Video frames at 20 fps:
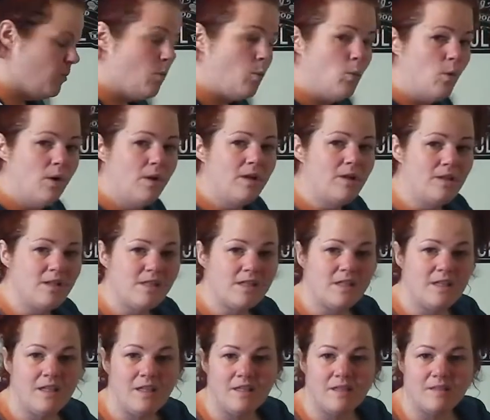We'll
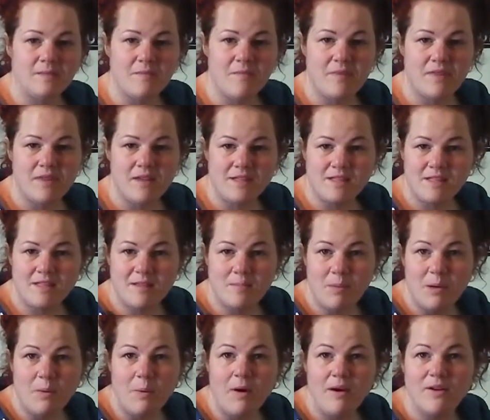see. This is the
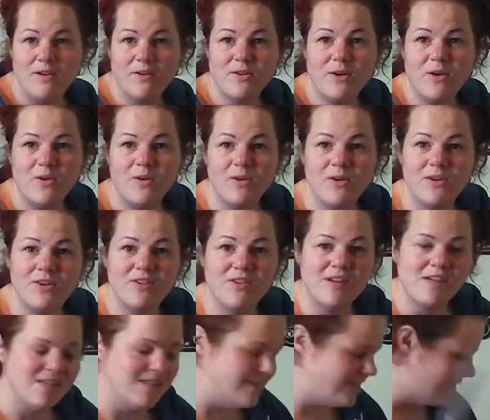bit where it could all go
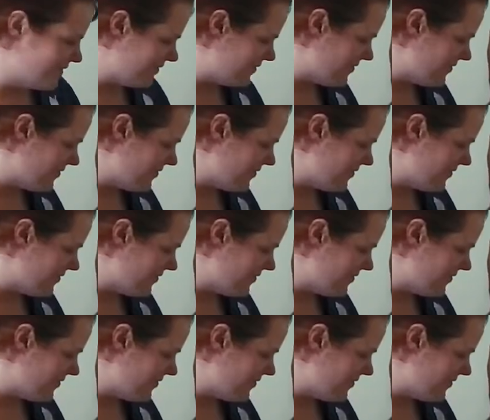crazy.